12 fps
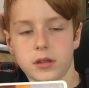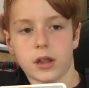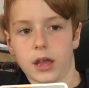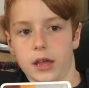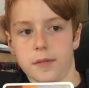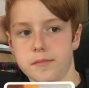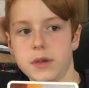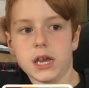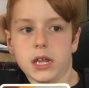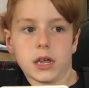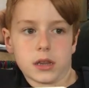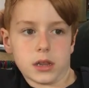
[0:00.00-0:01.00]

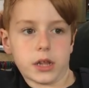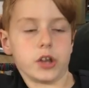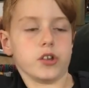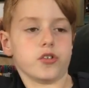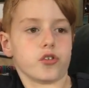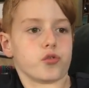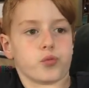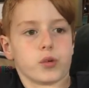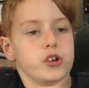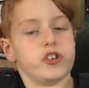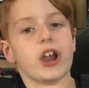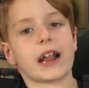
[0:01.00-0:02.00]
immediately just
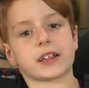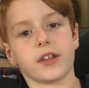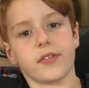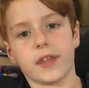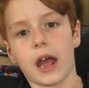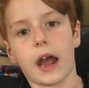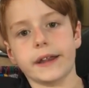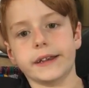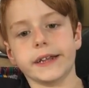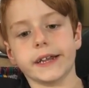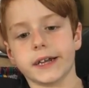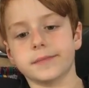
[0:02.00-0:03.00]
rejected the
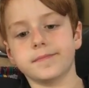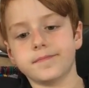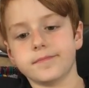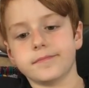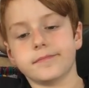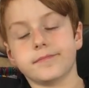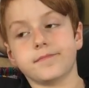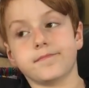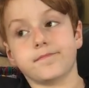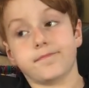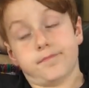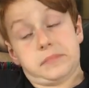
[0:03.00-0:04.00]
idea.
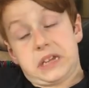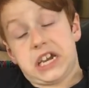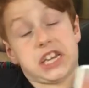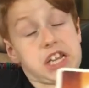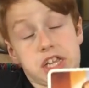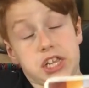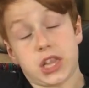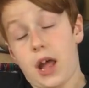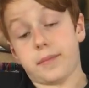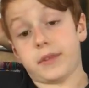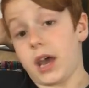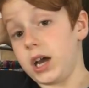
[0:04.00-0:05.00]
It didn't
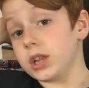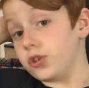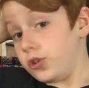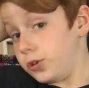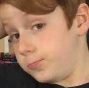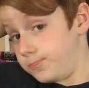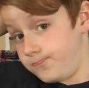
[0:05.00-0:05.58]
stop Tyler.